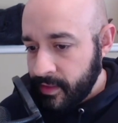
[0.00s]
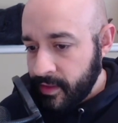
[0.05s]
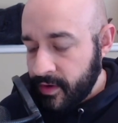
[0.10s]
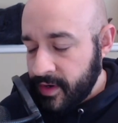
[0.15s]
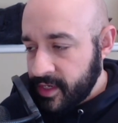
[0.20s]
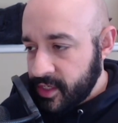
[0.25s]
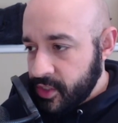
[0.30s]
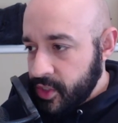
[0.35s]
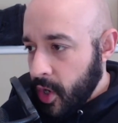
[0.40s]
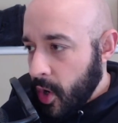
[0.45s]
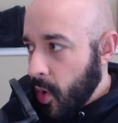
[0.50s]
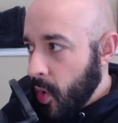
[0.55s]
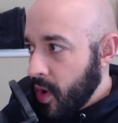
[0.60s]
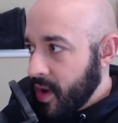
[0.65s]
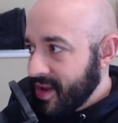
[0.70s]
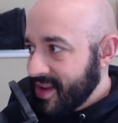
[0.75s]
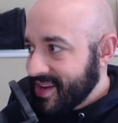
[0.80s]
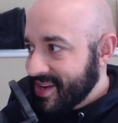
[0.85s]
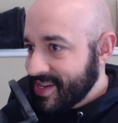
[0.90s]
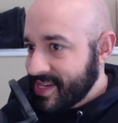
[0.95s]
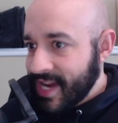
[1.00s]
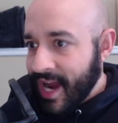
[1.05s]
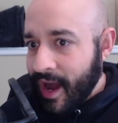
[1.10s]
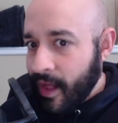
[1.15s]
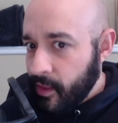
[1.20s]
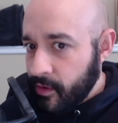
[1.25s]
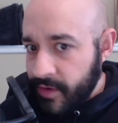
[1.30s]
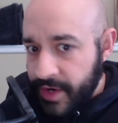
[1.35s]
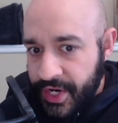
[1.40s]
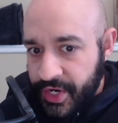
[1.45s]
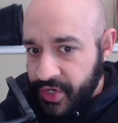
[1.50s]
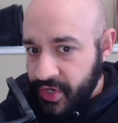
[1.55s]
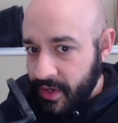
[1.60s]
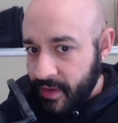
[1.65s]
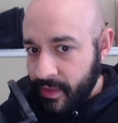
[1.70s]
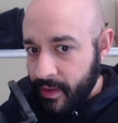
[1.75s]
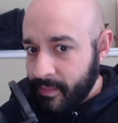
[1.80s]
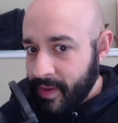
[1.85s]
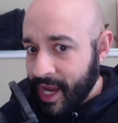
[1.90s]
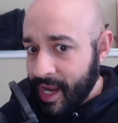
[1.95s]
There is no
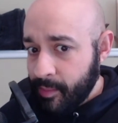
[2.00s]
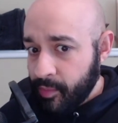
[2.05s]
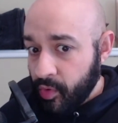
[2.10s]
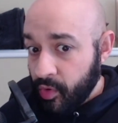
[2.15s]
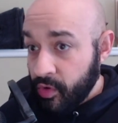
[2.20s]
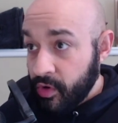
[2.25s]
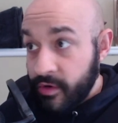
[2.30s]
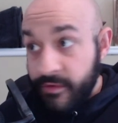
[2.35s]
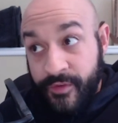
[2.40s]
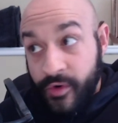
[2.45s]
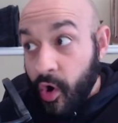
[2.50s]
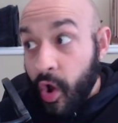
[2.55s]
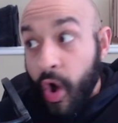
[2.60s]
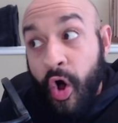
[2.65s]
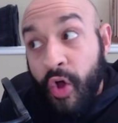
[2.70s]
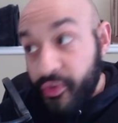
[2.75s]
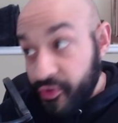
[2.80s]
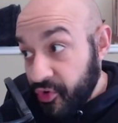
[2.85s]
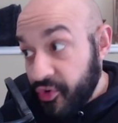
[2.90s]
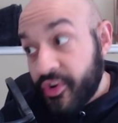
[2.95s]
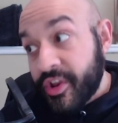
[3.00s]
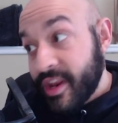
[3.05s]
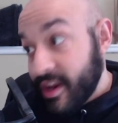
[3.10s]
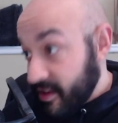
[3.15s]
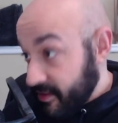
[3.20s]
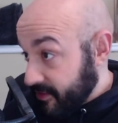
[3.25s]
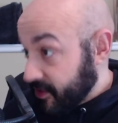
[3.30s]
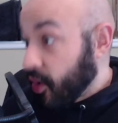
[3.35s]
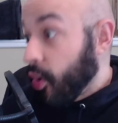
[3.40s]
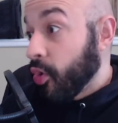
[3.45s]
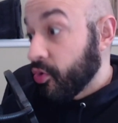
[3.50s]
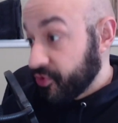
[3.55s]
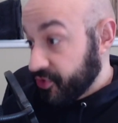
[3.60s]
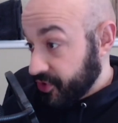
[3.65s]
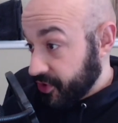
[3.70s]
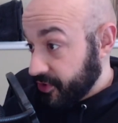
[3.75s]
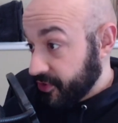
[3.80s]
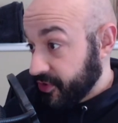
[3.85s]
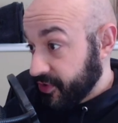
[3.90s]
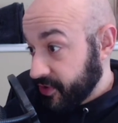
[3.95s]
toleration in the Bible for alternative
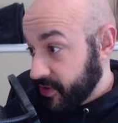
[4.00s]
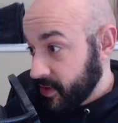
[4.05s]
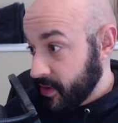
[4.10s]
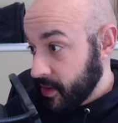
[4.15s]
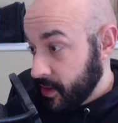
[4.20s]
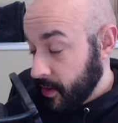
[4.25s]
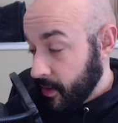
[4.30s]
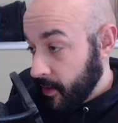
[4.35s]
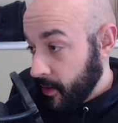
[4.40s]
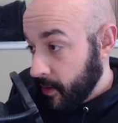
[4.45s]
cultures.